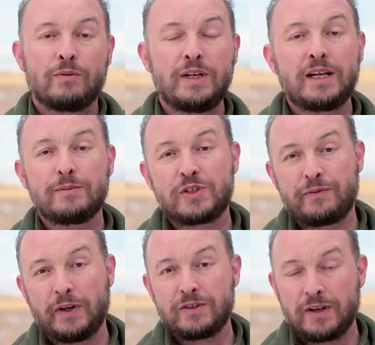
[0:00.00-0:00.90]
When it comes to
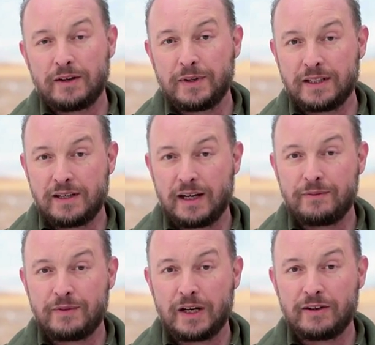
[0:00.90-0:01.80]
photographing
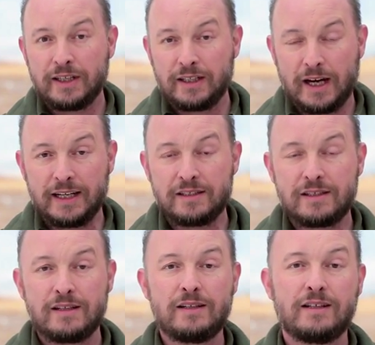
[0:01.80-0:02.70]
time-varying
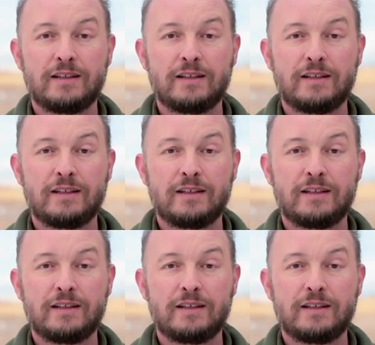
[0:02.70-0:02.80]
lights,